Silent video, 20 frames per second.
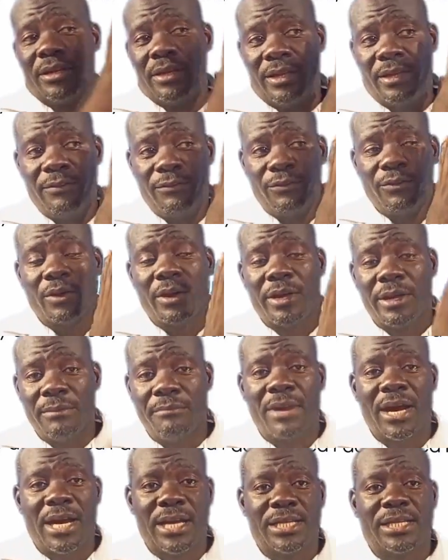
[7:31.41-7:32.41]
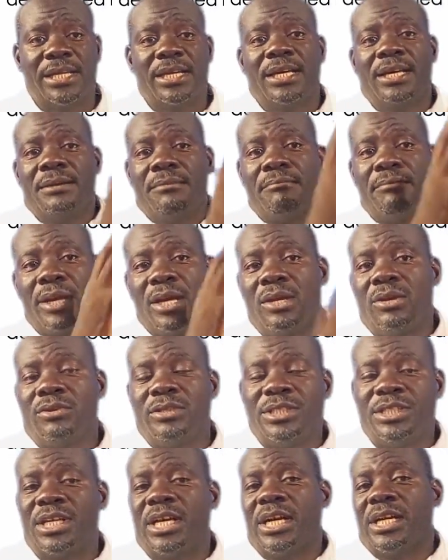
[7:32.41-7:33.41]
If you are a man,
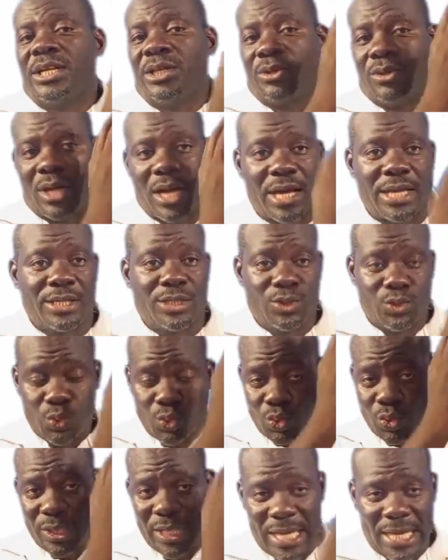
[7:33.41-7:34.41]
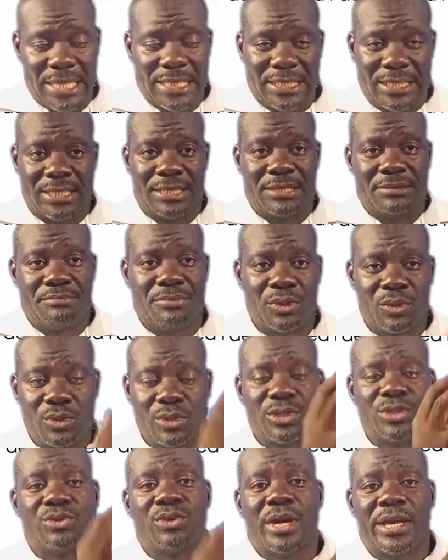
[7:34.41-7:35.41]
biologically you can do that
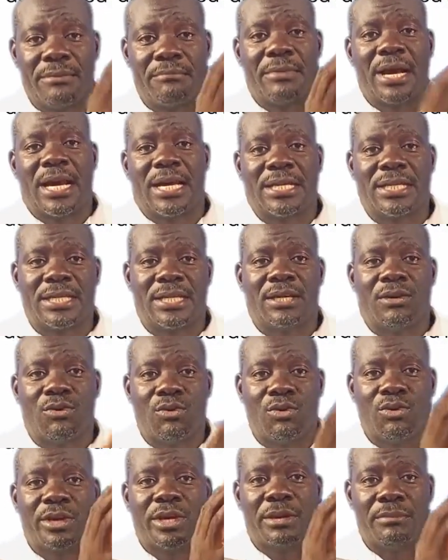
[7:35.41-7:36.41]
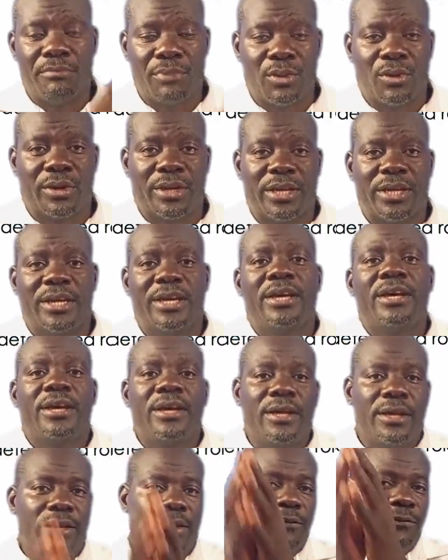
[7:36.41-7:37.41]
because you are a man or a boy.
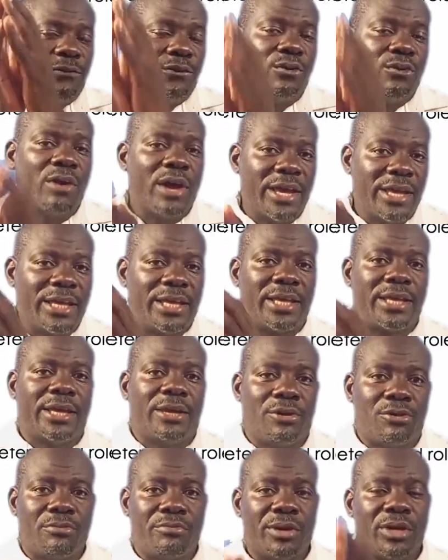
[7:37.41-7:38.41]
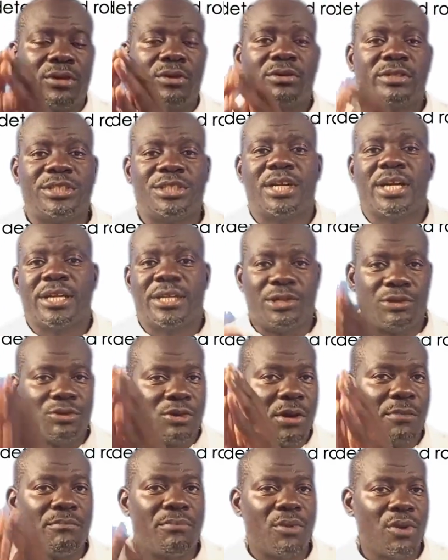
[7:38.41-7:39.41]
If you are a girl, biologically you
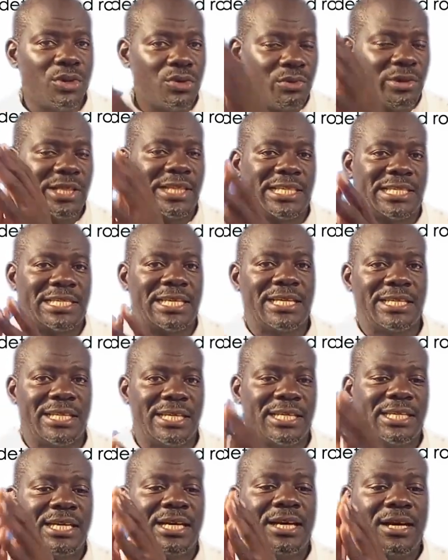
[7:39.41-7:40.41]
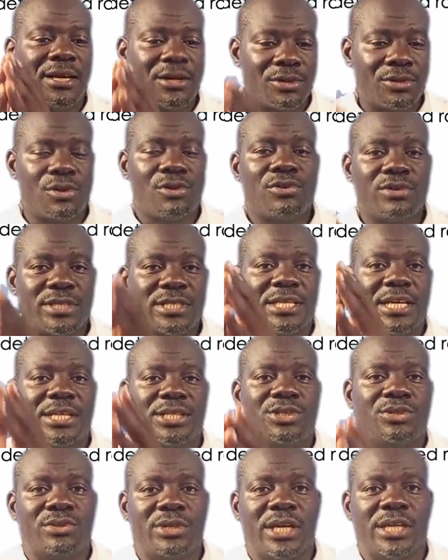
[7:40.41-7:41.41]
are born with certain roles
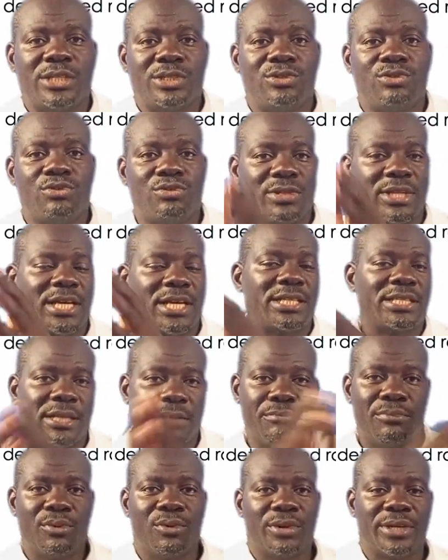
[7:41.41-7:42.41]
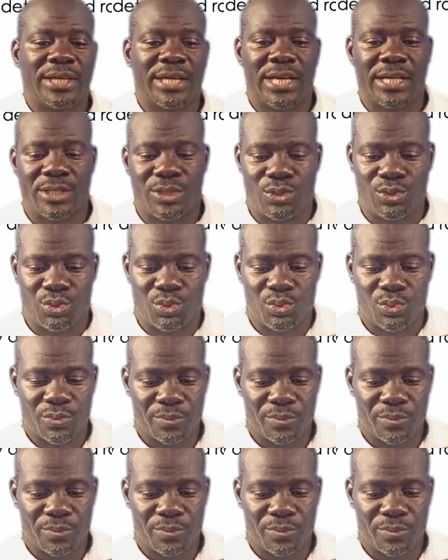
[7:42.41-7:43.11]
that you can do that a boy can do.